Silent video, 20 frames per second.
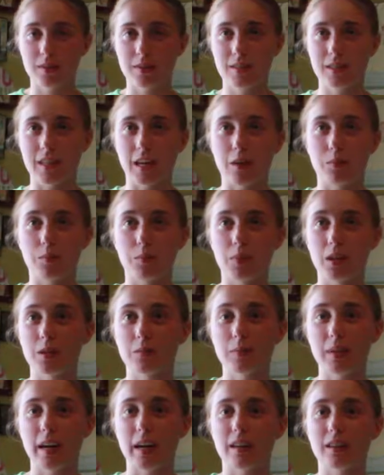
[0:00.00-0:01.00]
stop
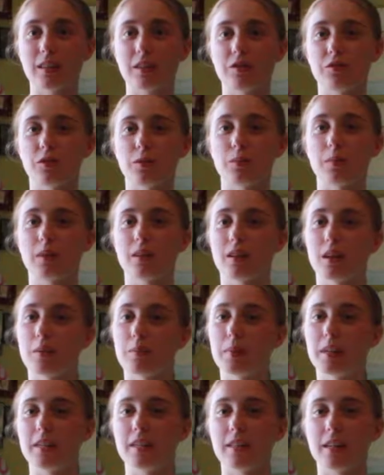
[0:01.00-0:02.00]
blood platelets from
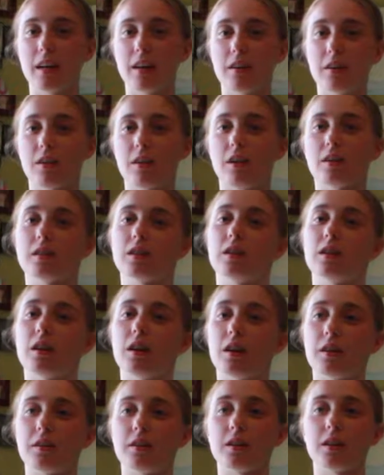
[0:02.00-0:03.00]
clumping together, causing the
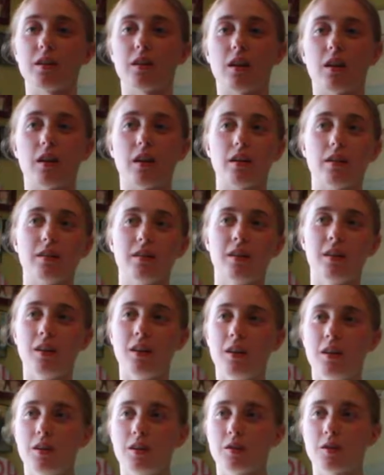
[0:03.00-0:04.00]
arteries to harden.
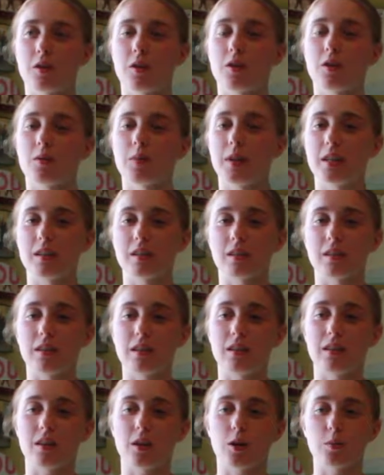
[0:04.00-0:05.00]
Cocoa
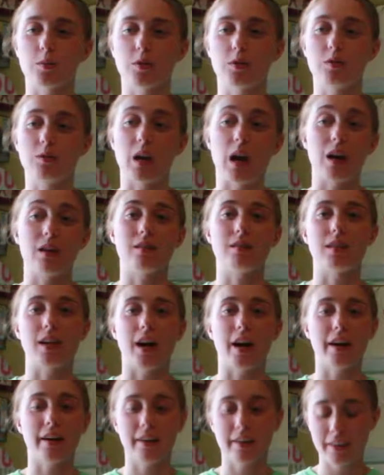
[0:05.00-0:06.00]
basically helps you not
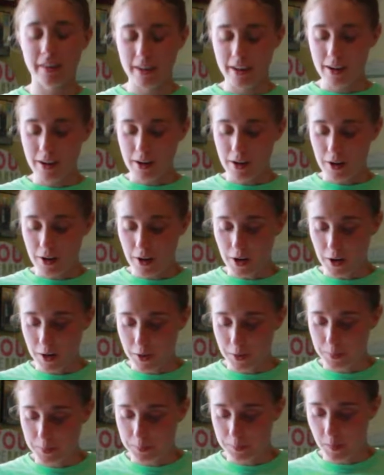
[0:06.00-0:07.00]
die.
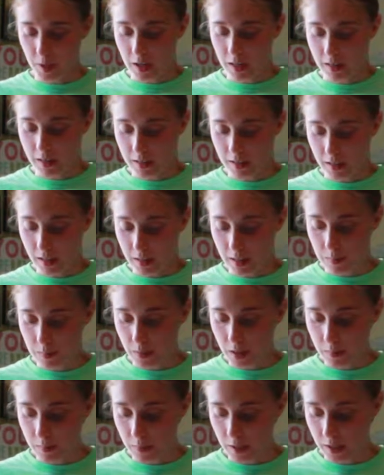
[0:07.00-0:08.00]
In the study
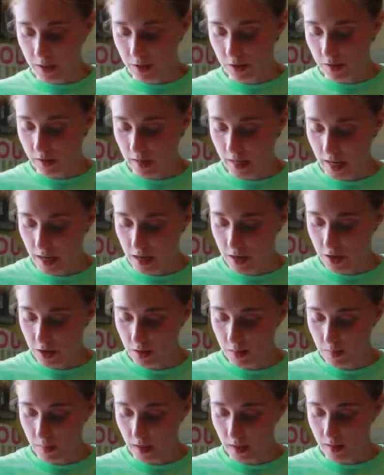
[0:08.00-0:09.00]
Blood Pressure and
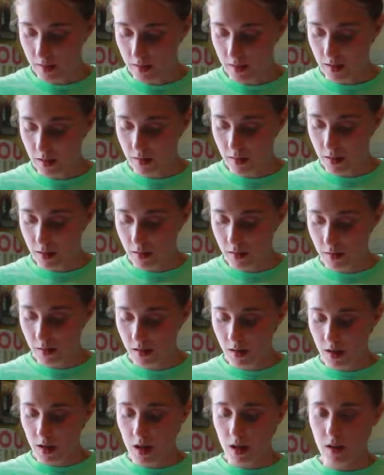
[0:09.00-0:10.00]
Aging by Daniels,
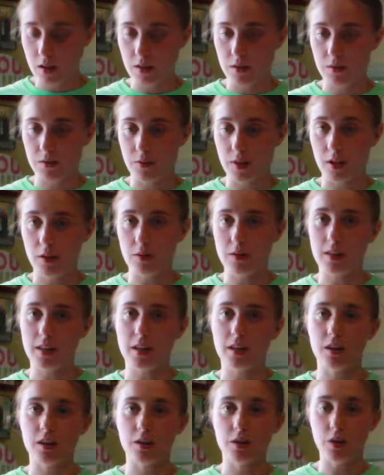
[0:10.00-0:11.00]
it found
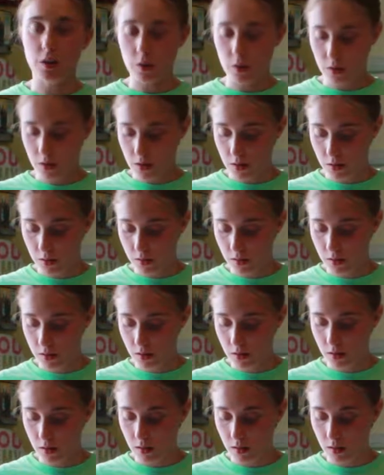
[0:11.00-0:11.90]
that cocoa